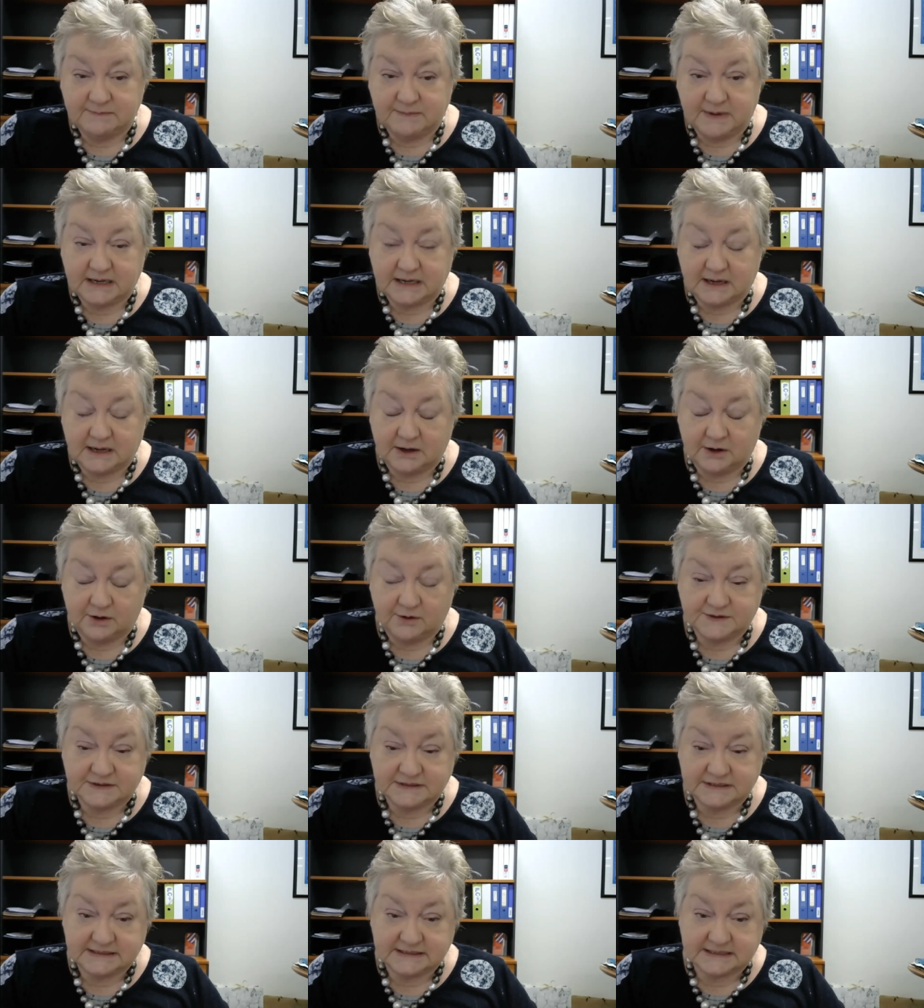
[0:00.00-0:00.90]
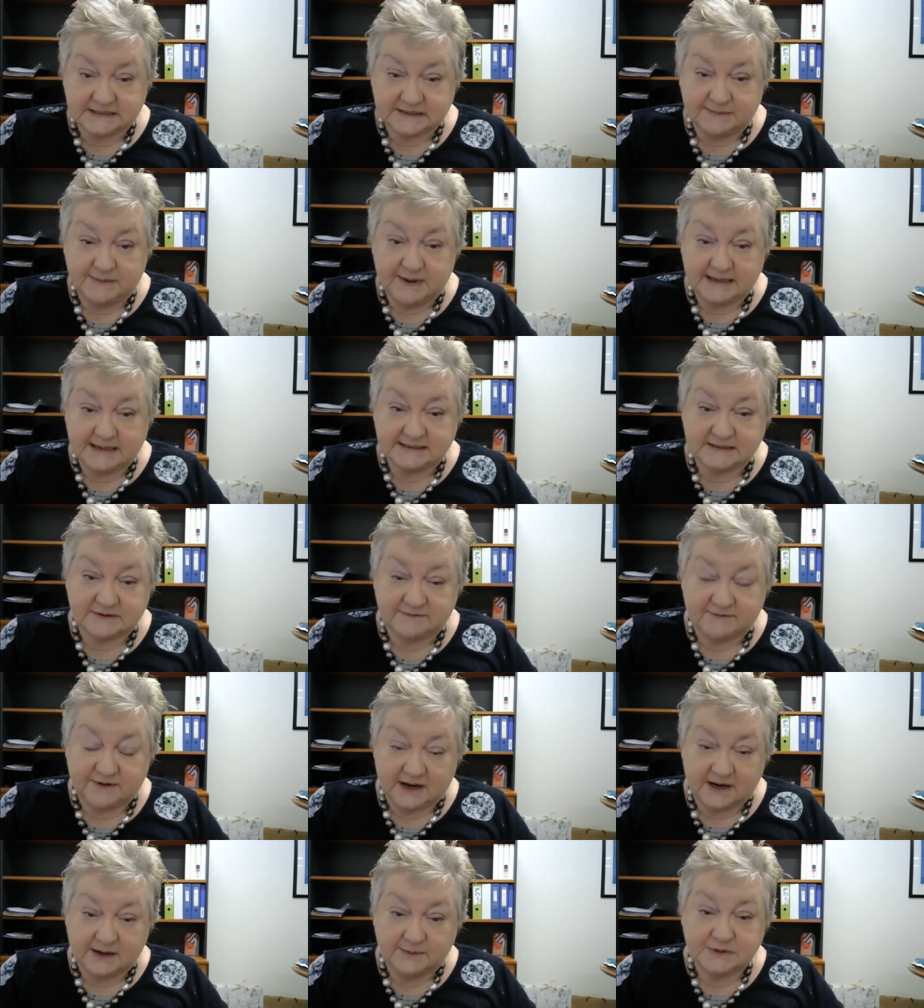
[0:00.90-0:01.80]
mental health system has
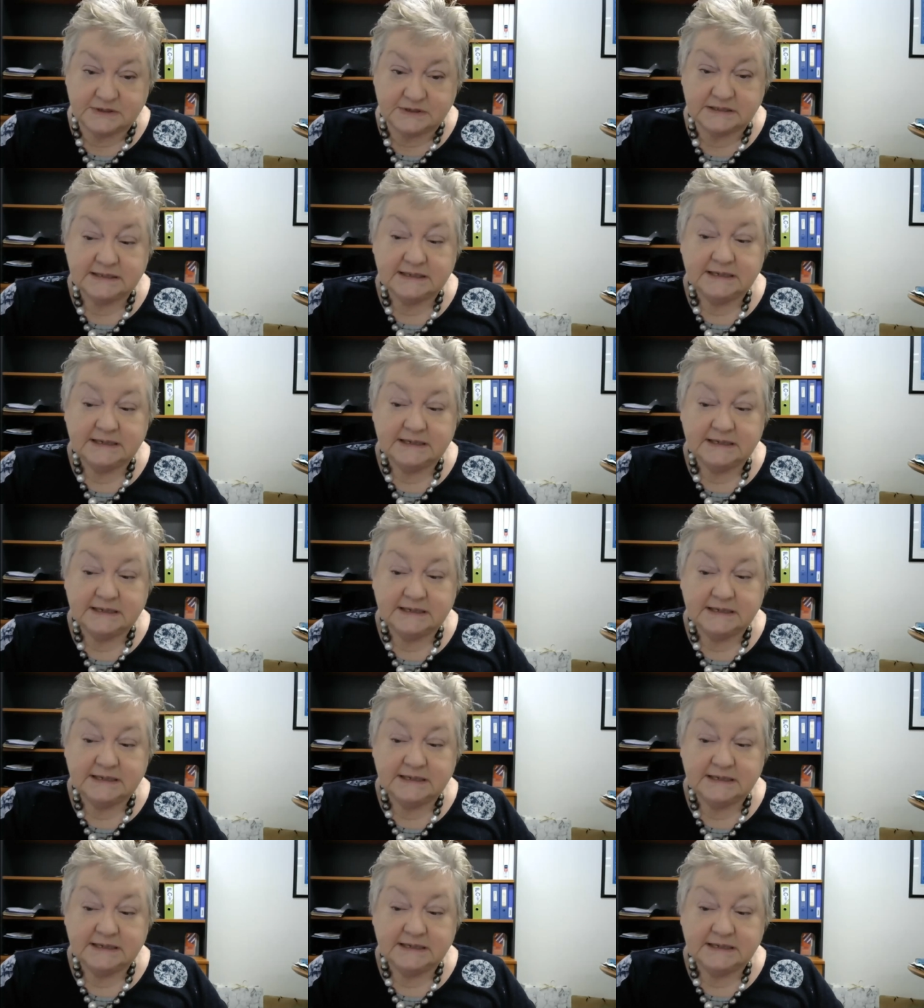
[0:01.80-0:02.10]
developed,